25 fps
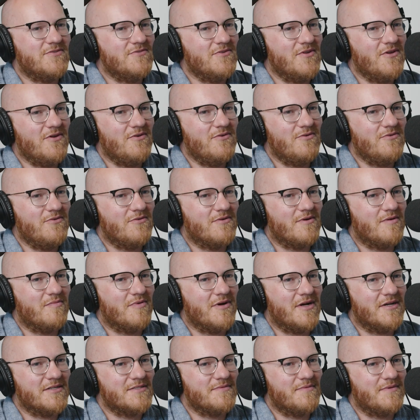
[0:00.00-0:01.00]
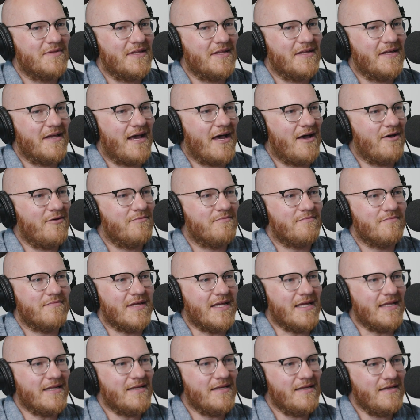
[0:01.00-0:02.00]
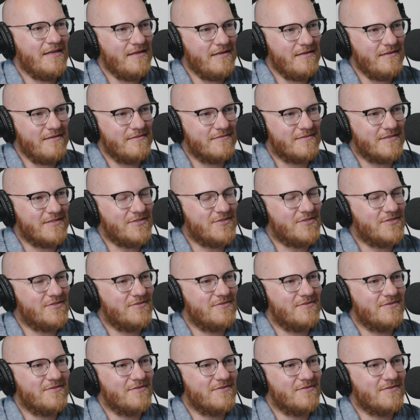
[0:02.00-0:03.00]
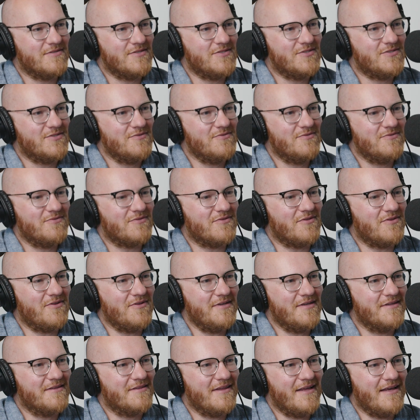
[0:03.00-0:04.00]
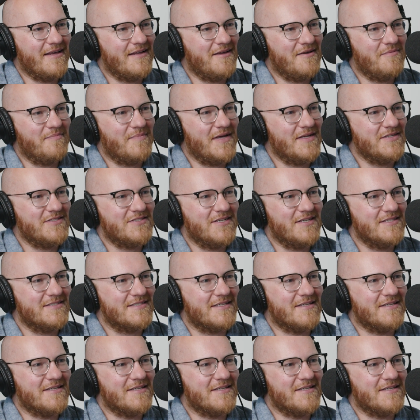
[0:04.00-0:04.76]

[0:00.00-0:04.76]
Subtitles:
you know approximately how many? Did you look that up by chance?